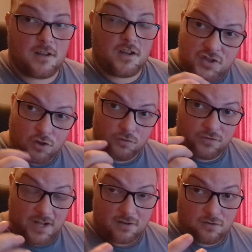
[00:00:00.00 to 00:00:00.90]
So
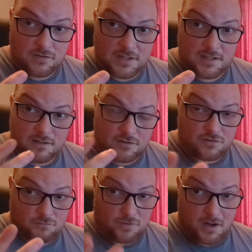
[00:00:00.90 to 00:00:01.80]
not only
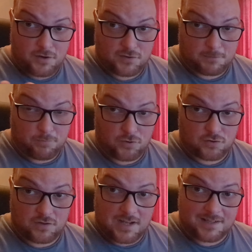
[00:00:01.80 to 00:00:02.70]
are you supposed
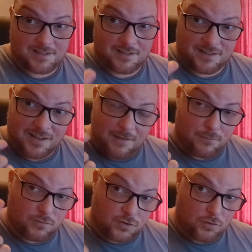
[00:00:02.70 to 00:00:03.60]
to get it at
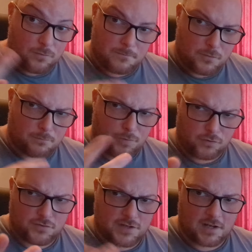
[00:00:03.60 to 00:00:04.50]
level 2, your
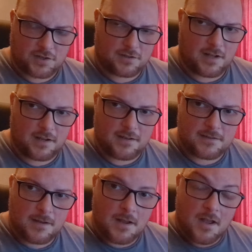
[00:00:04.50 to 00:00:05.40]
bonus action that is,